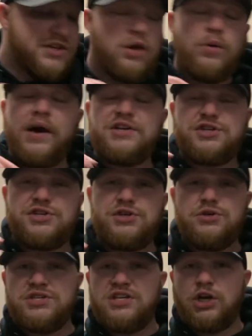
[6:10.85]
Otherwise, just
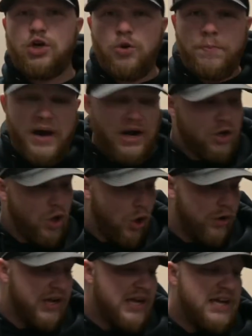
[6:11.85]
using the coupon
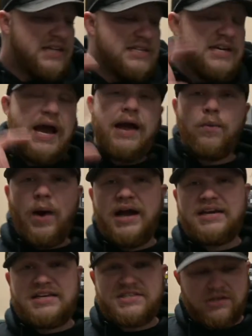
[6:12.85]
code
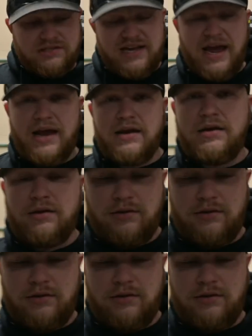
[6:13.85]
DIY Diesel 10.